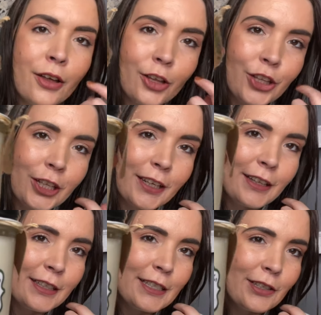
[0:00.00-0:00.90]
look at
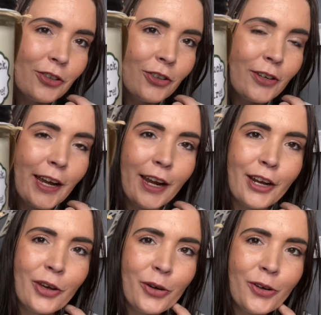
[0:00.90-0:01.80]
this little
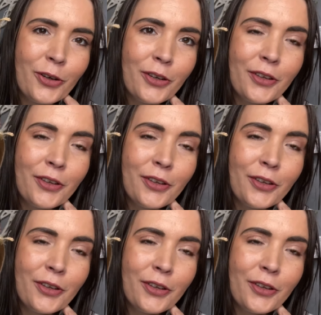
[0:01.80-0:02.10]
candle.